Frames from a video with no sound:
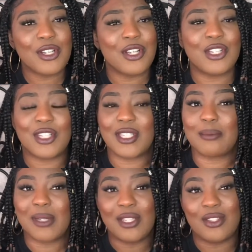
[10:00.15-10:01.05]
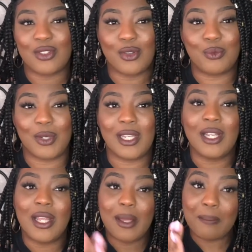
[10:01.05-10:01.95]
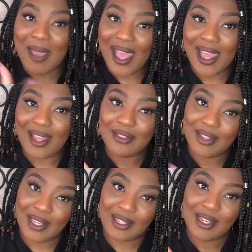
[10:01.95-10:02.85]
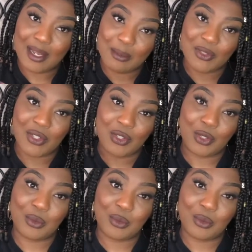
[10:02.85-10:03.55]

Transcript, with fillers: It just depends on what path and Amazon you